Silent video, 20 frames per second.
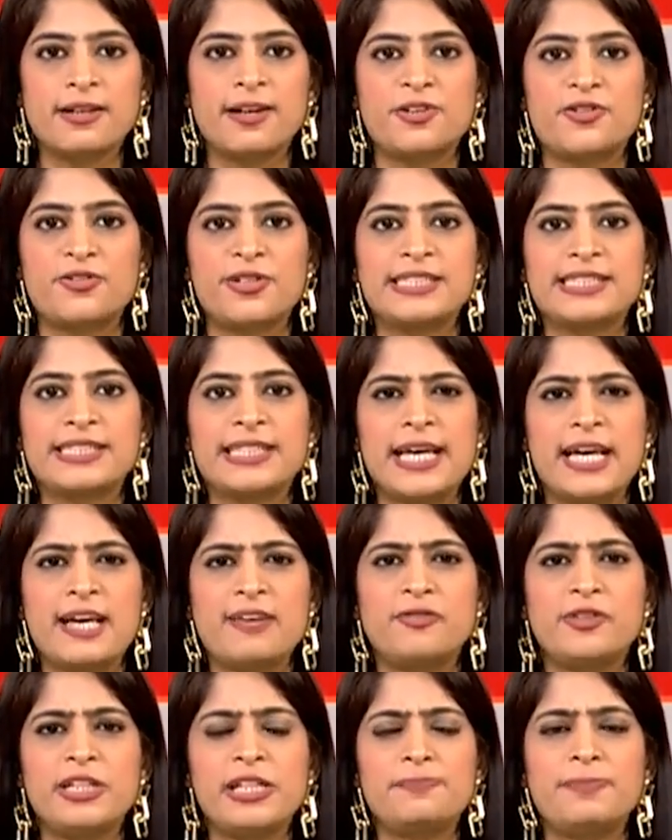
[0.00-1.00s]
the country's
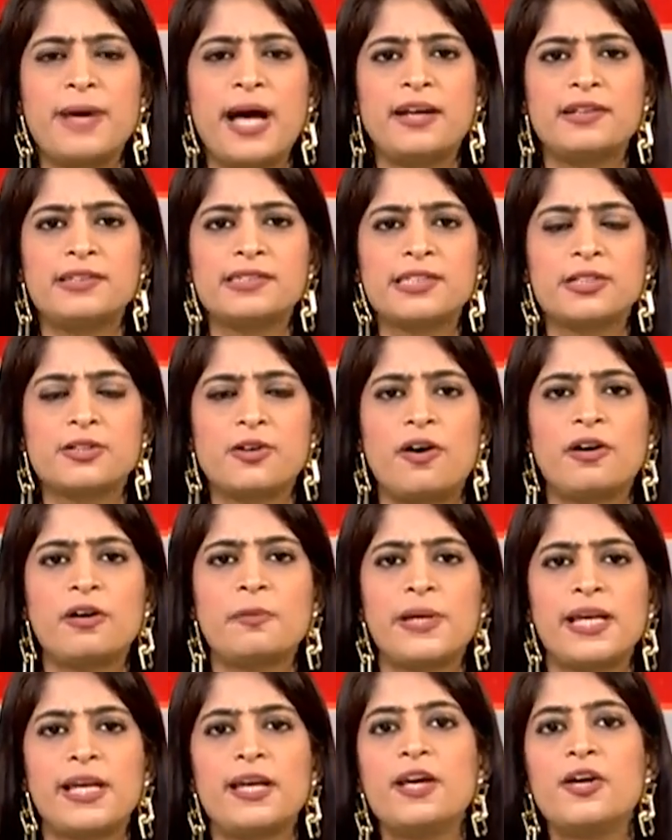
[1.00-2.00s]
carefully balanced
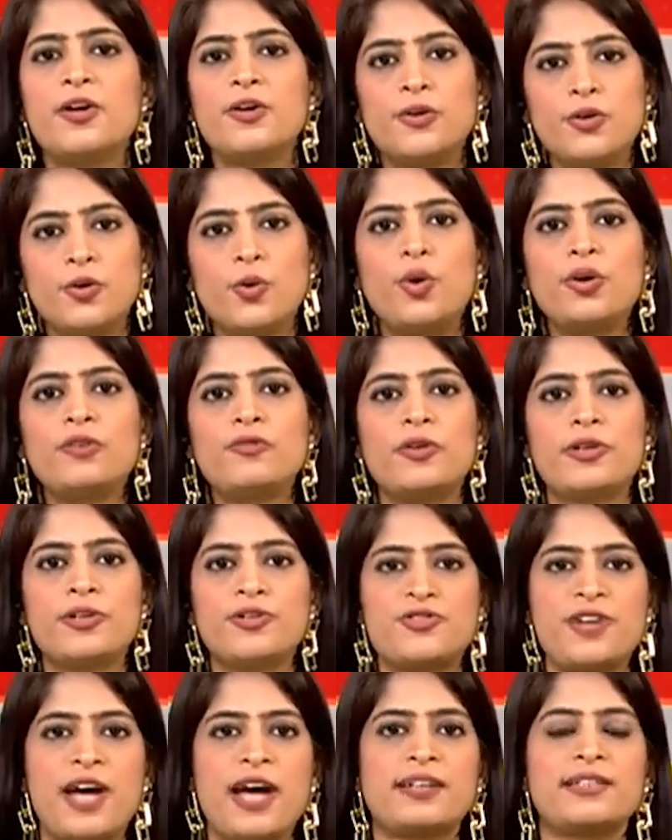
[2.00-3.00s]
economy, known
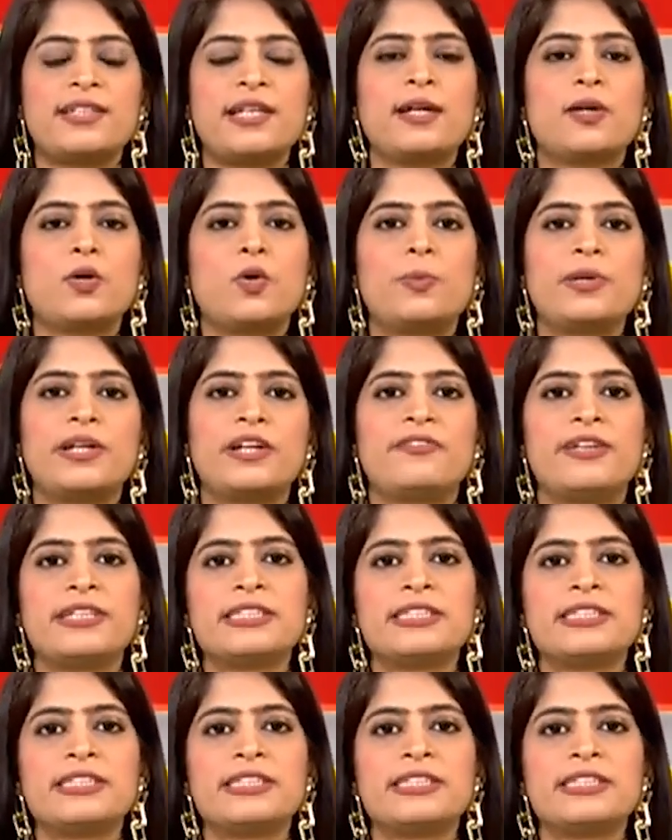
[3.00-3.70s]
for attracting global